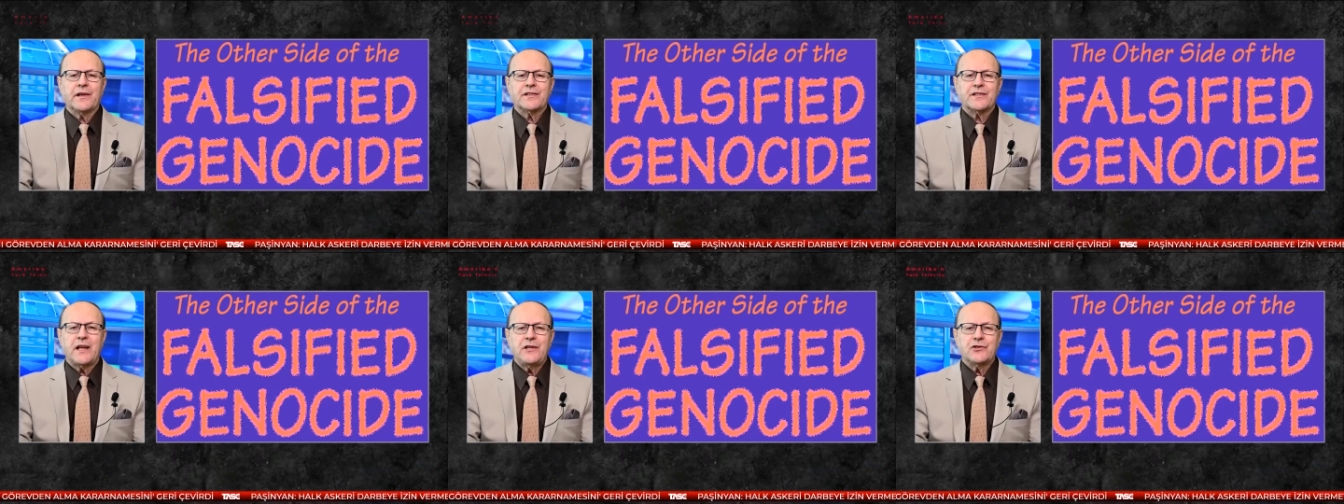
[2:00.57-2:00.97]

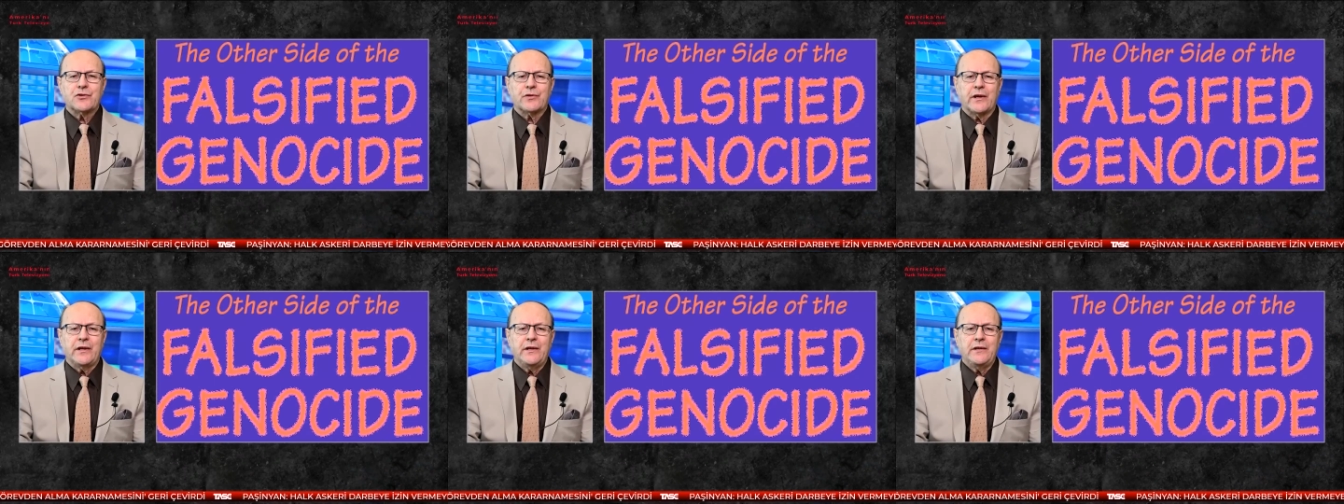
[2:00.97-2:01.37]
a
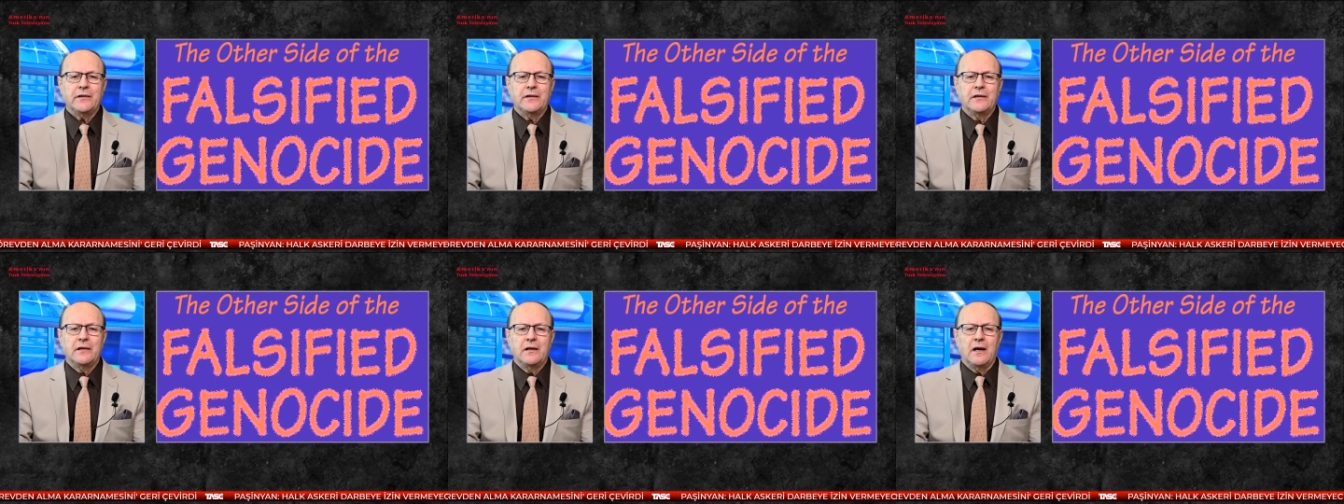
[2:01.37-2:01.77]
century,
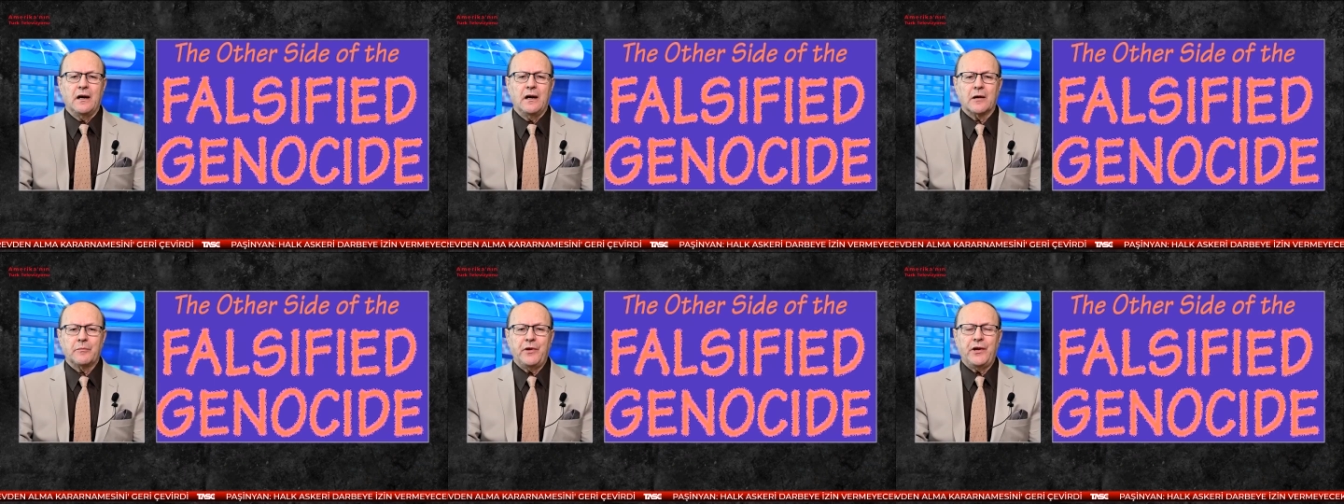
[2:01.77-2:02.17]

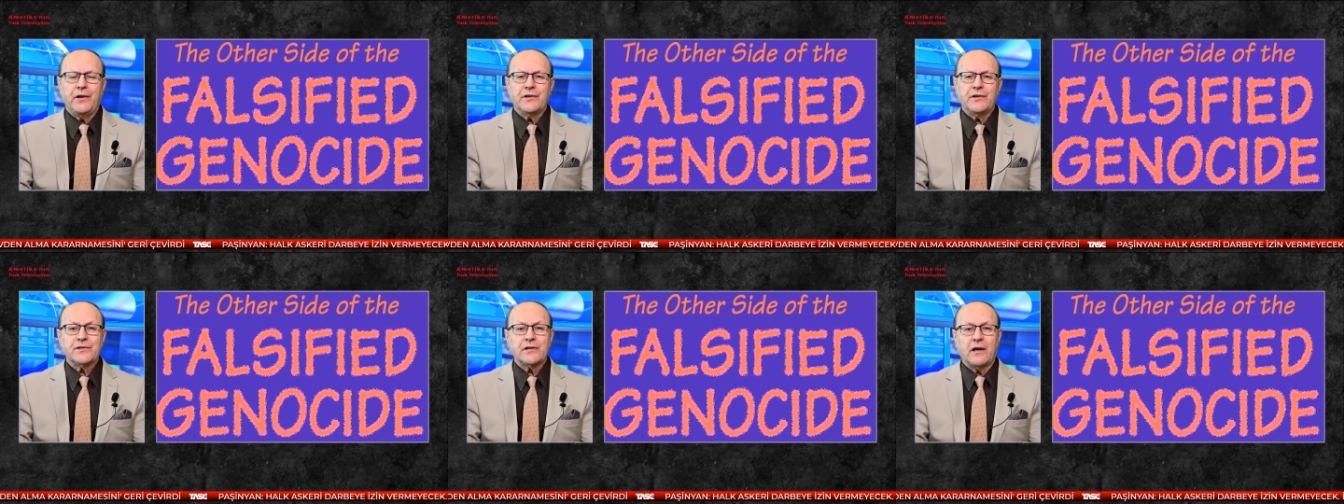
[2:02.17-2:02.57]

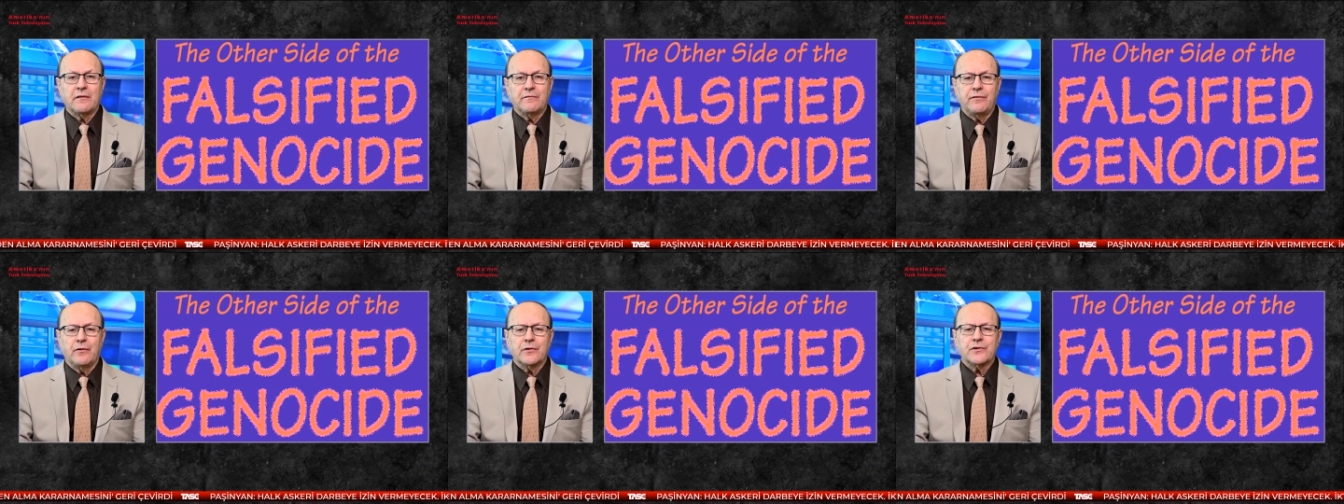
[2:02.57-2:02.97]
Armenians,
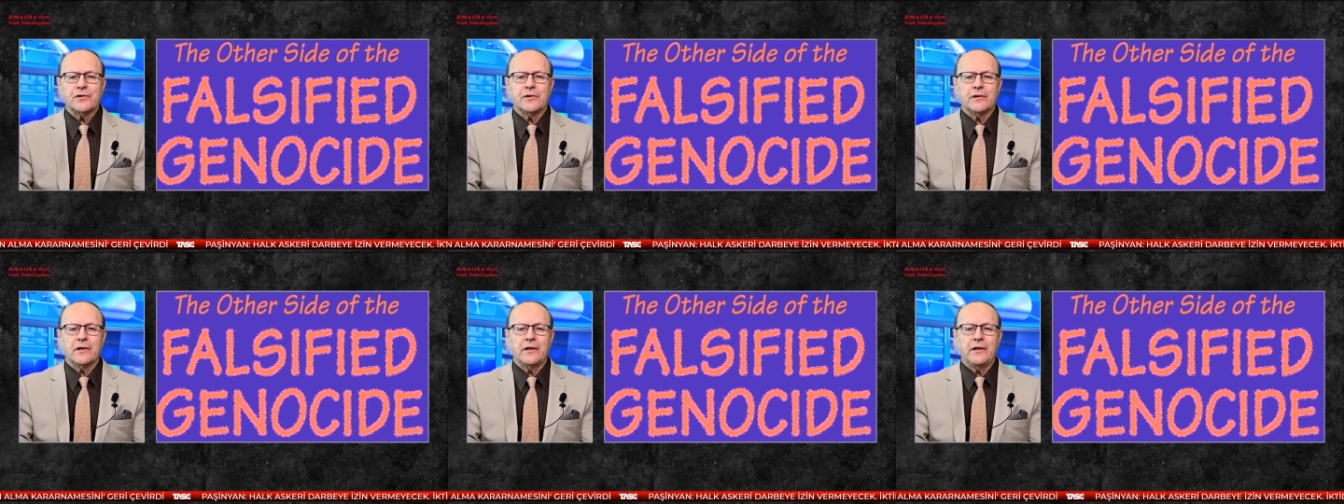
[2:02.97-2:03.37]

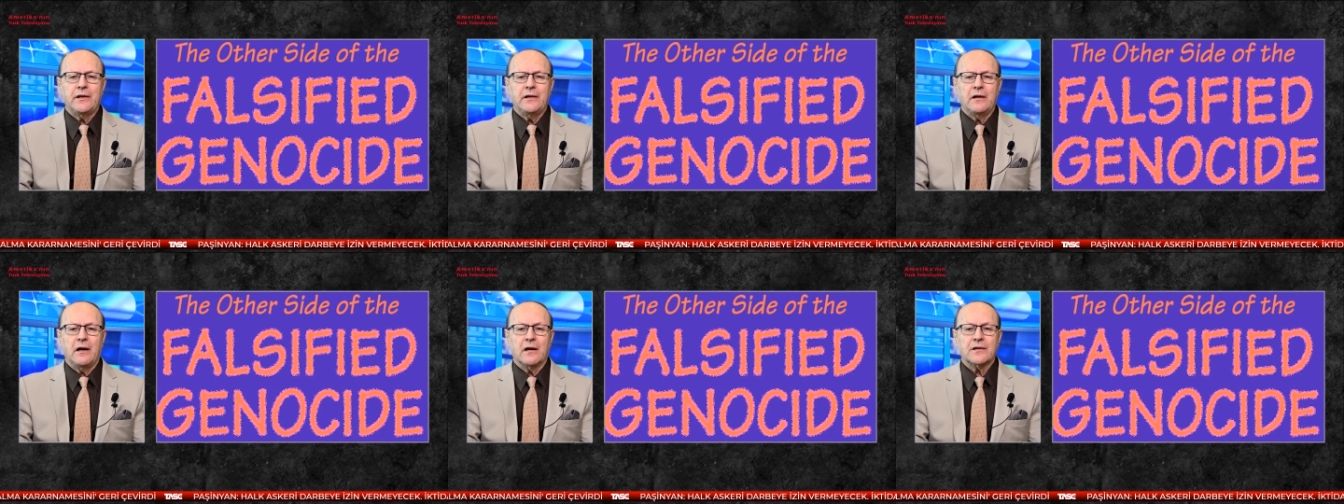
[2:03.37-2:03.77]
unfortunately,
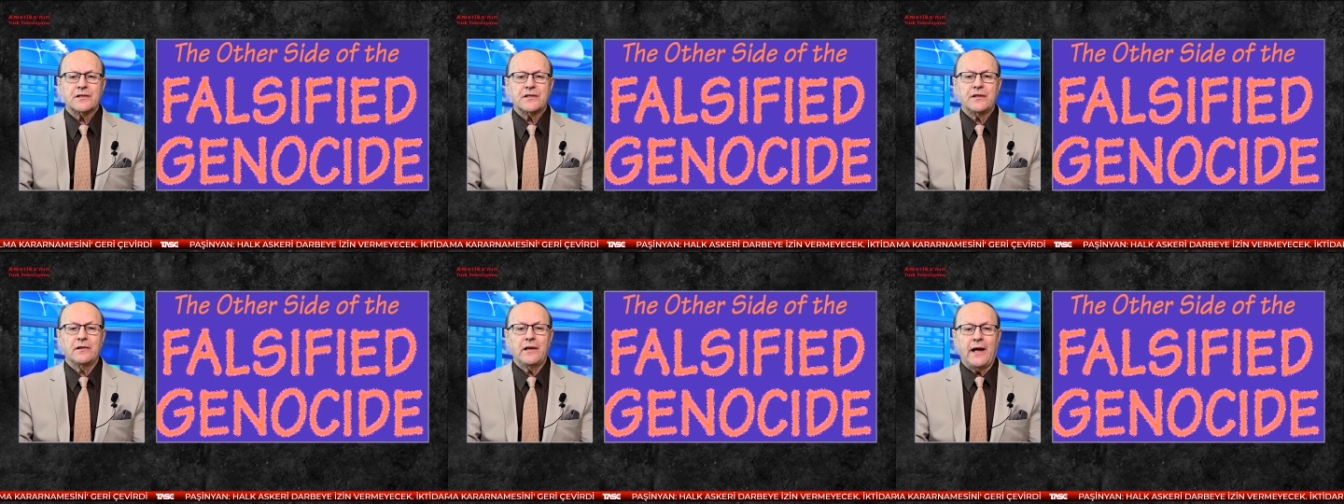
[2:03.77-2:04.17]
are
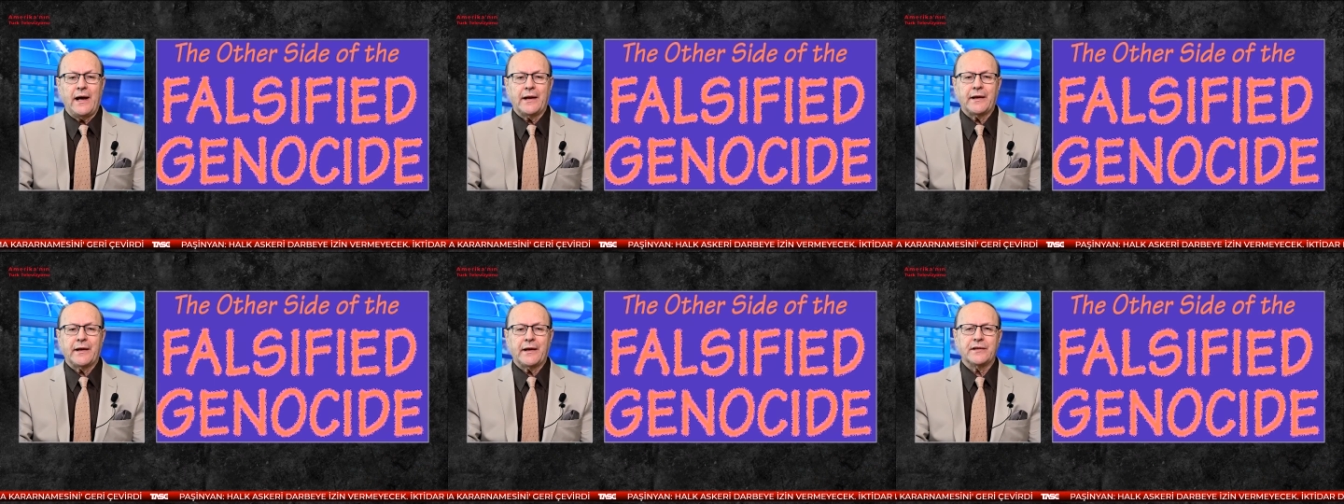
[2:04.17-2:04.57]
still
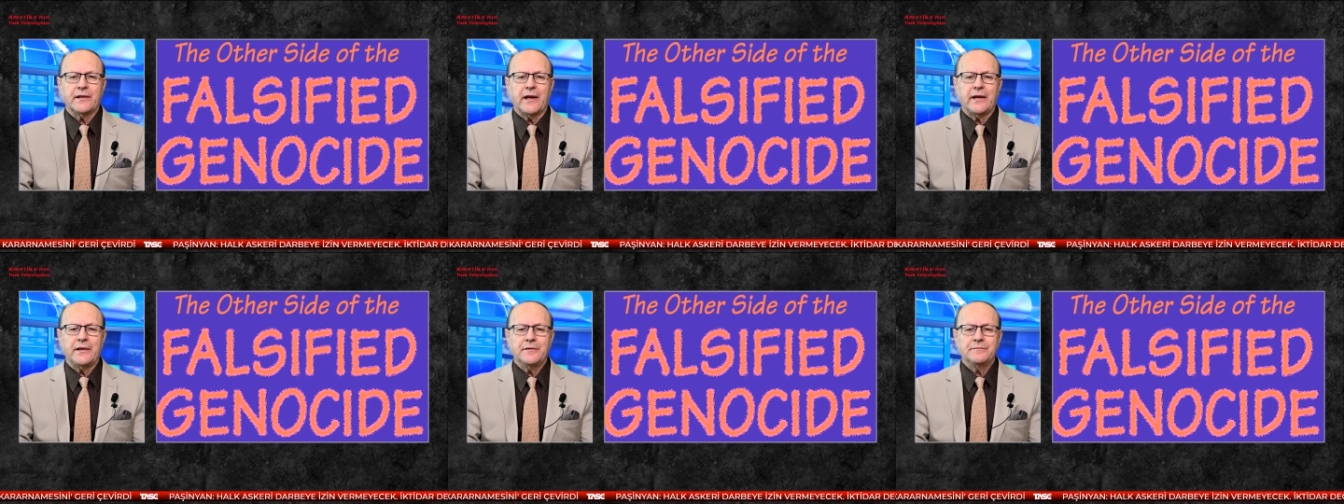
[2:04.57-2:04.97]
at it
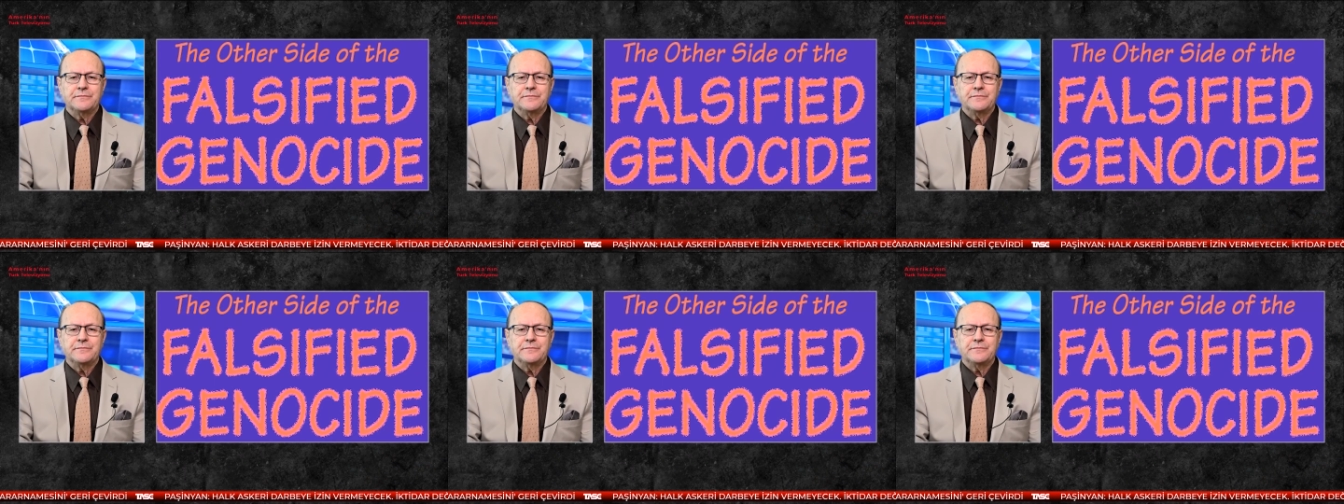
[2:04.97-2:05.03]
today.